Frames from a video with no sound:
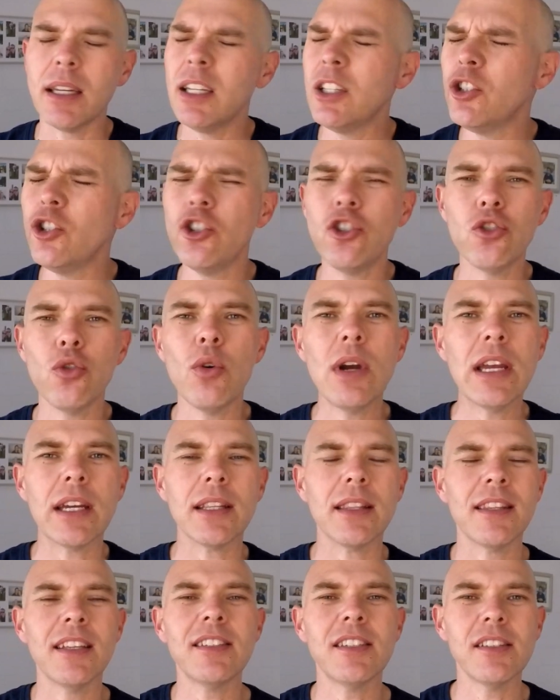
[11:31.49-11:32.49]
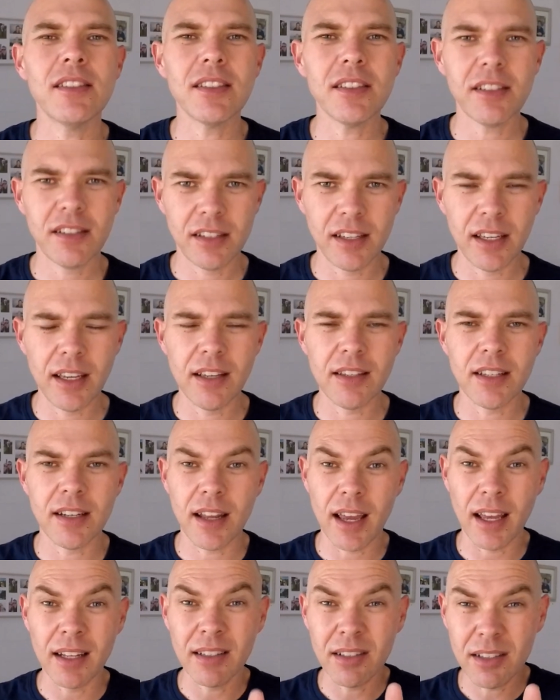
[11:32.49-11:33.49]
Enjoy it. This is a season
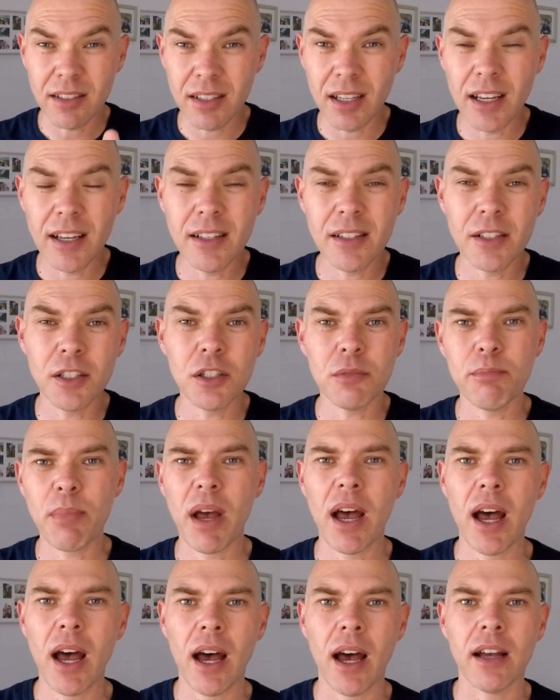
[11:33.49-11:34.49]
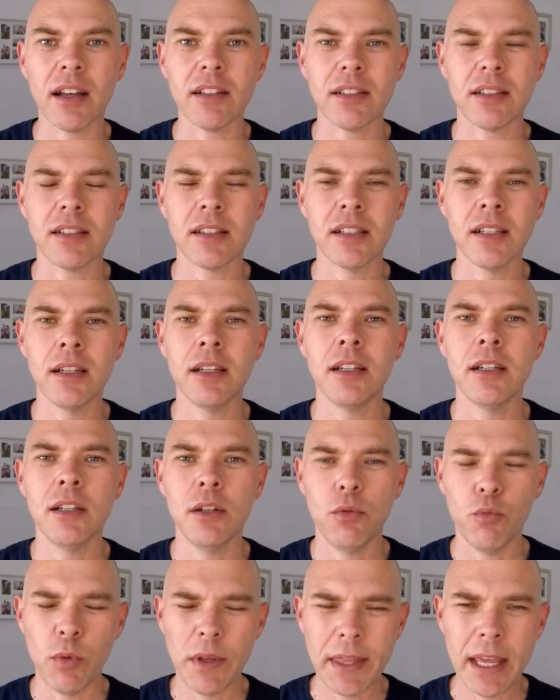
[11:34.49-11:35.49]
and seasons pass.
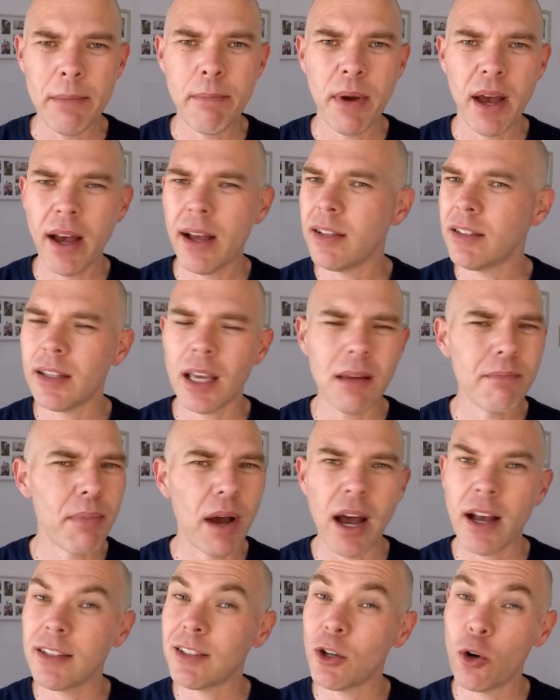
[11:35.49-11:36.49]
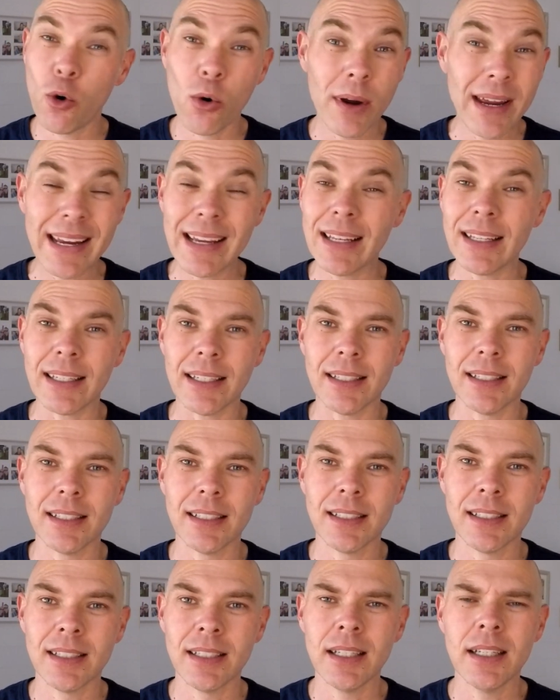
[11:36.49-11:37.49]
When they pass, they pass quickly.
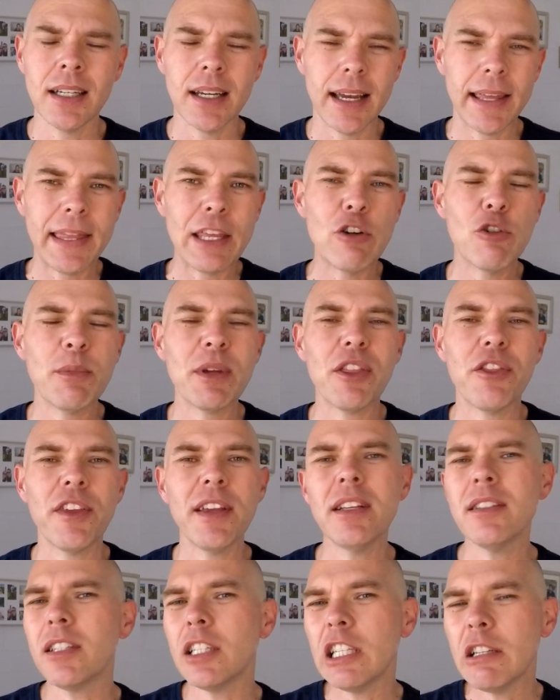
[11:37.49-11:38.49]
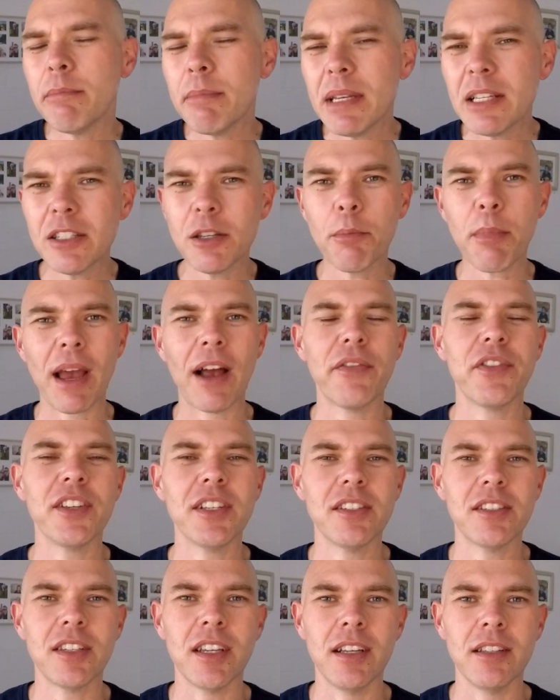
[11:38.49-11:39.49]
And there will be things that you miss about
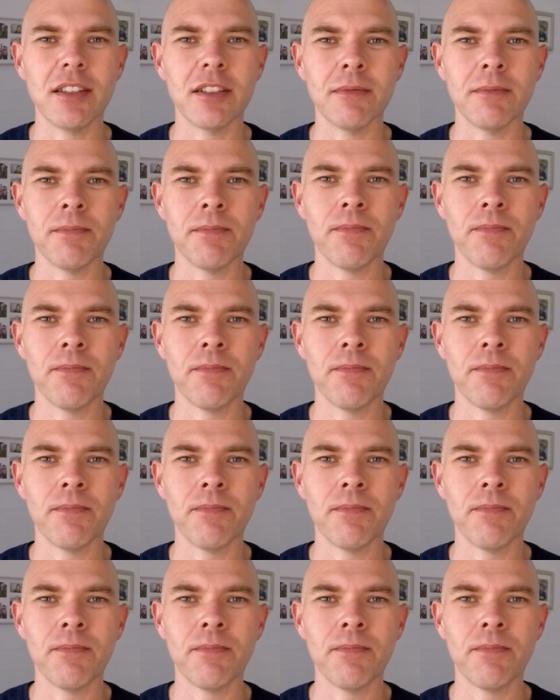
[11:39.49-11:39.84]
this season.